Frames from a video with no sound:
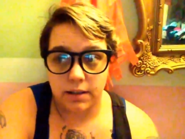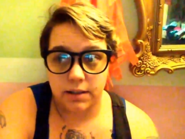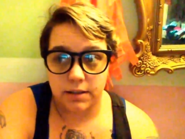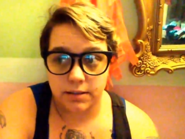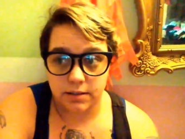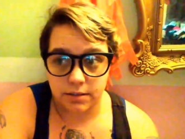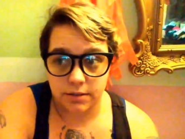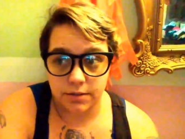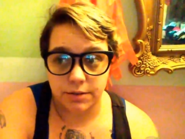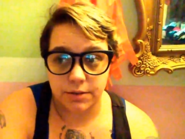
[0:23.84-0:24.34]

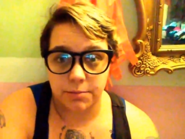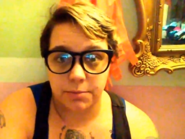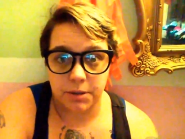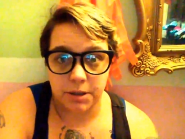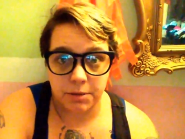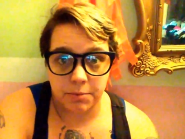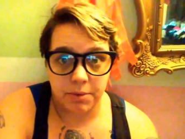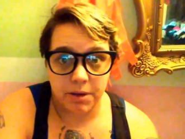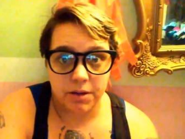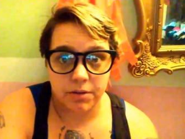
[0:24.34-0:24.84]
is going to be
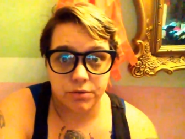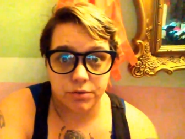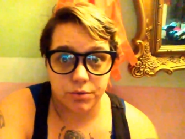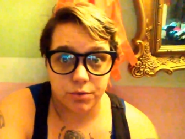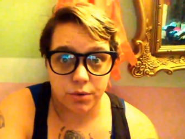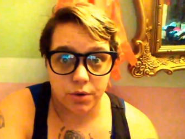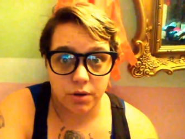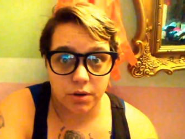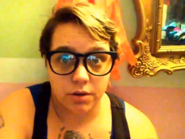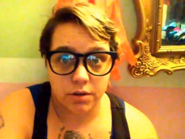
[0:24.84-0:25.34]
about
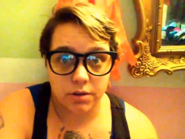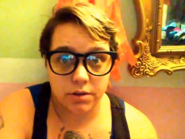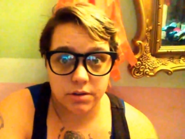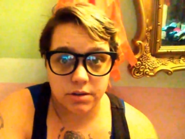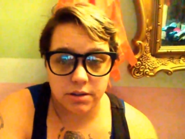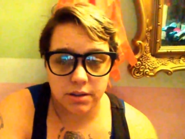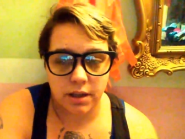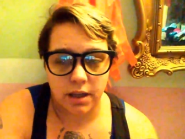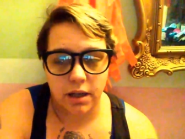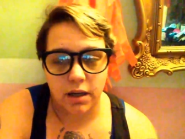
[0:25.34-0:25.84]

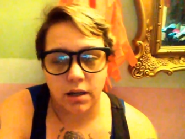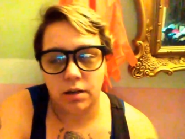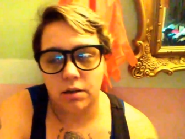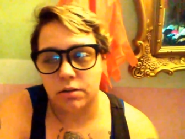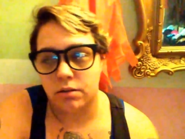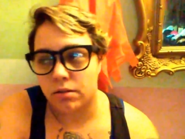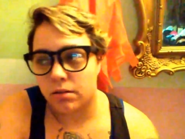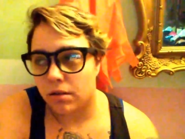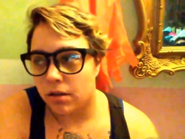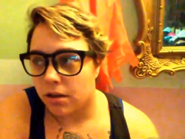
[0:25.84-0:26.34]
drugs.
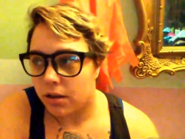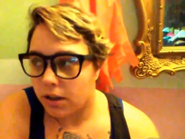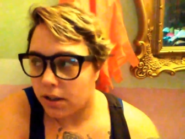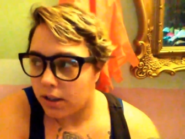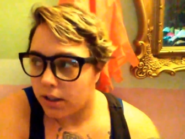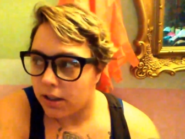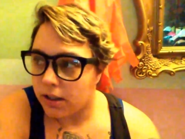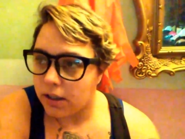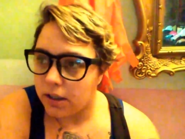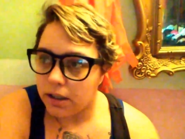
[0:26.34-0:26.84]
Now,
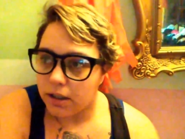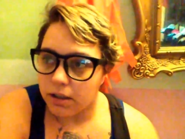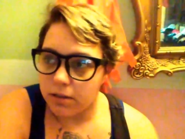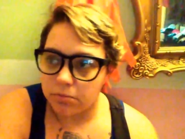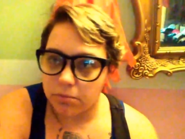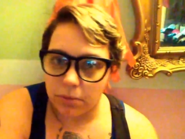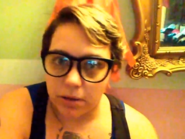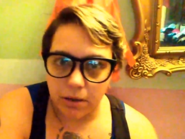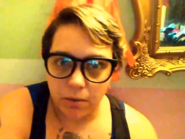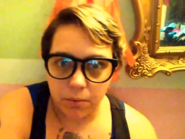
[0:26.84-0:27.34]

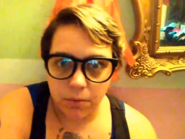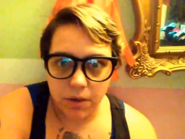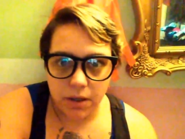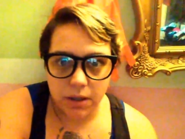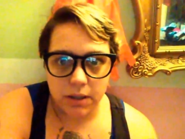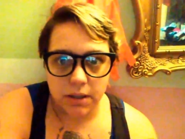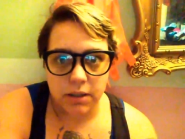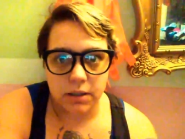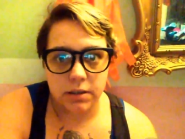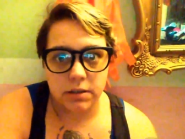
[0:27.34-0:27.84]

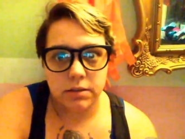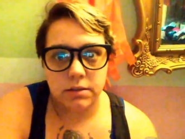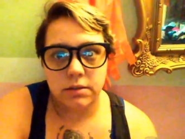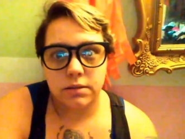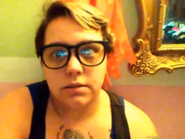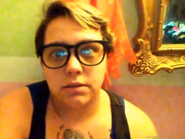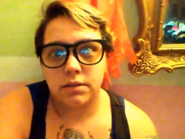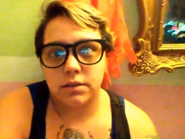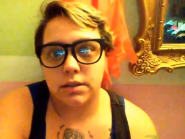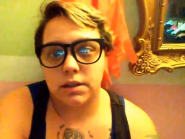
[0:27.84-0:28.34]
marijuana
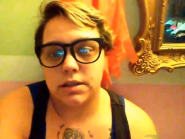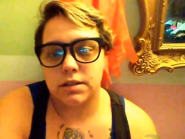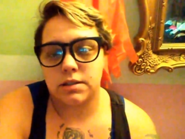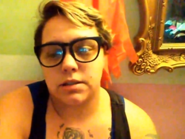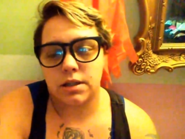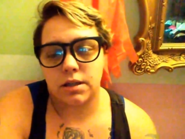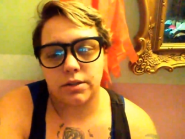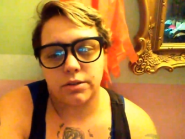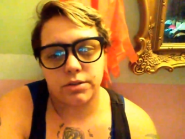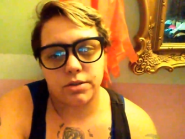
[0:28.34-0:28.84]
is
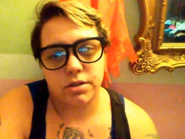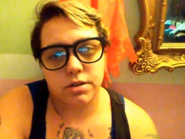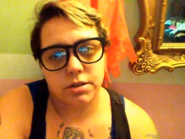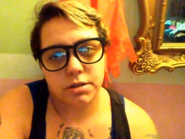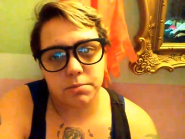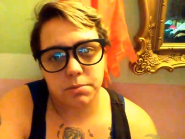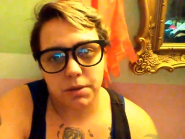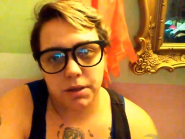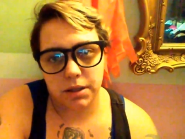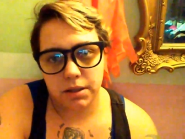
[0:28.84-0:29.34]
not a drug
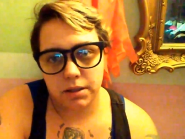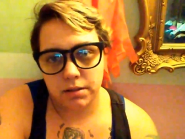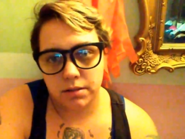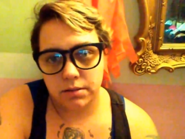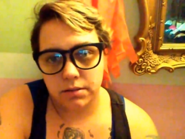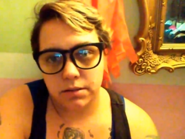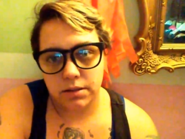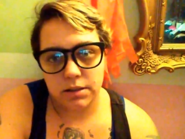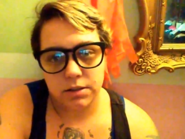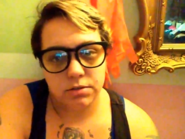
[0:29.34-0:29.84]
to me.
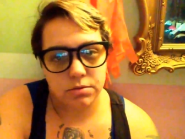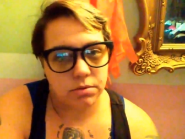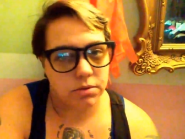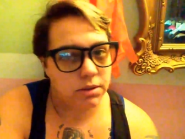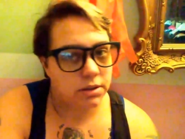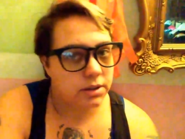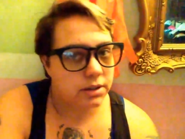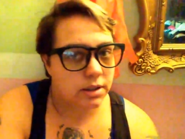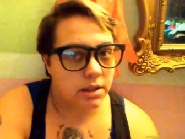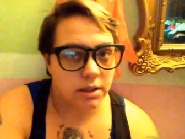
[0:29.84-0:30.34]
It's
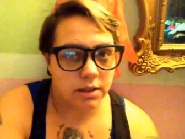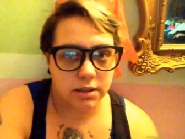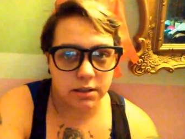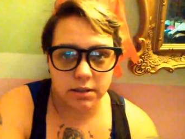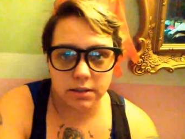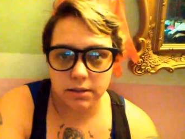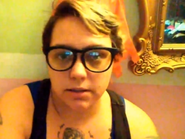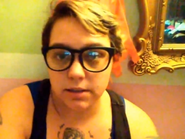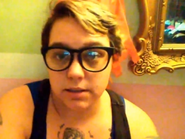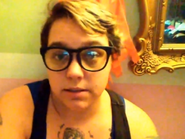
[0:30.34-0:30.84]
really not.
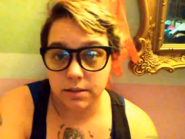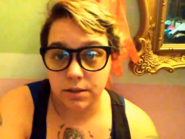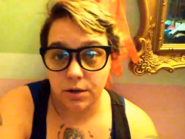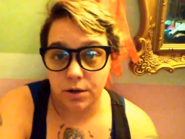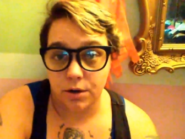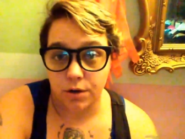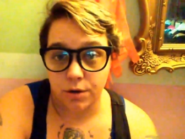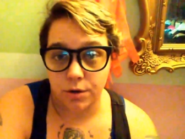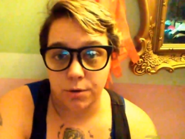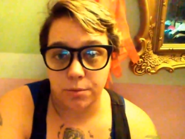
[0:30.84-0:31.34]
It's an
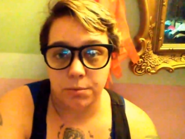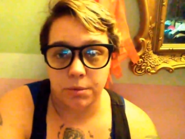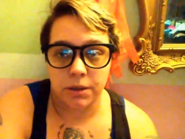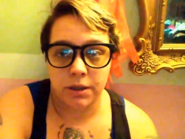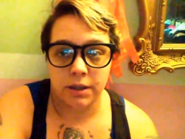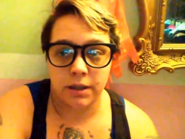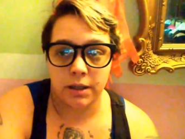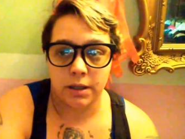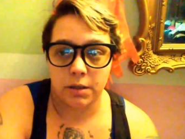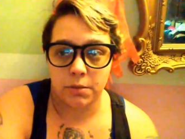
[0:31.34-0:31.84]
herb.
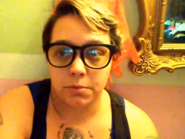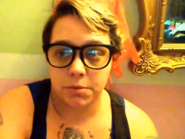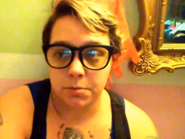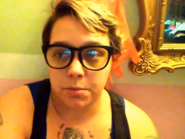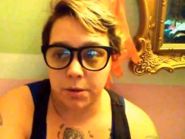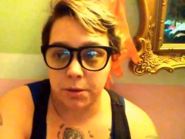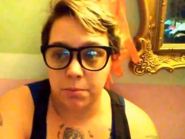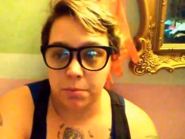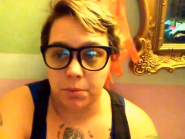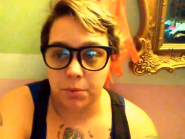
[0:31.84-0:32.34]
It helps
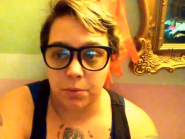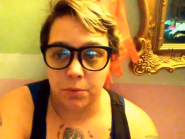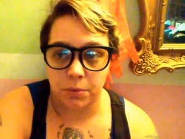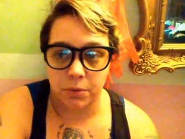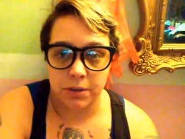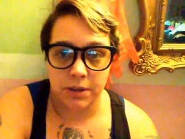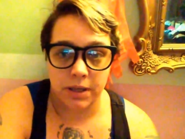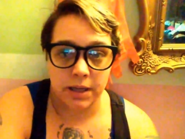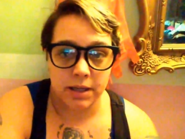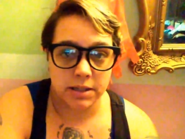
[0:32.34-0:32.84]
people
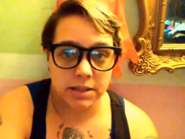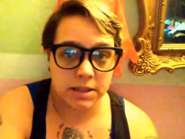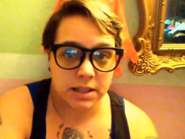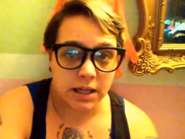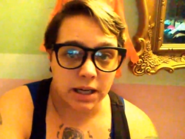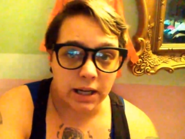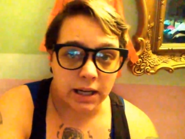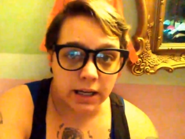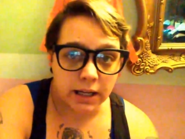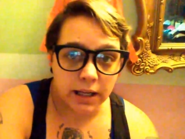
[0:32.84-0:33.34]
with
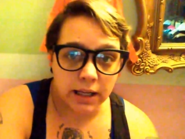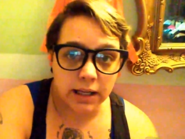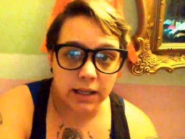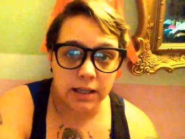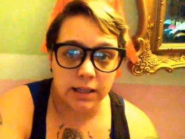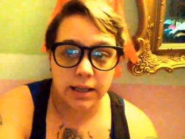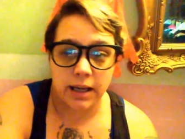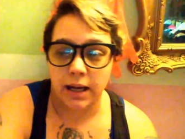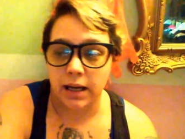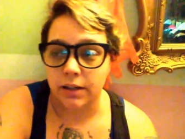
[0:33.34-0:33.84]

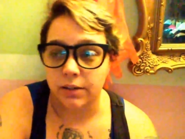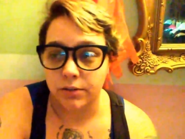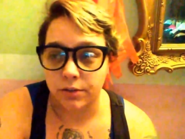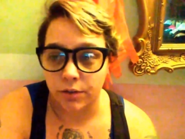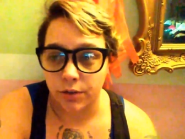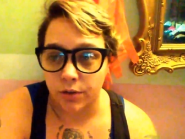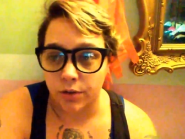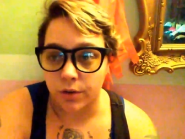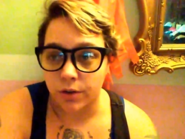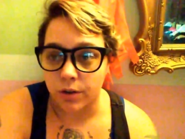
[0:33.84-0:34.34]
anxiety,
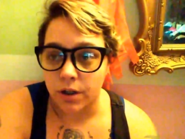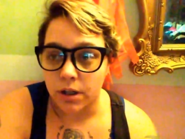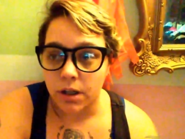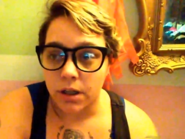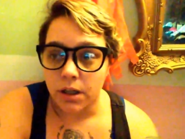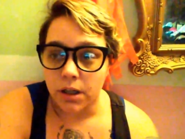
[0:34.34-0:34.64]
cancer,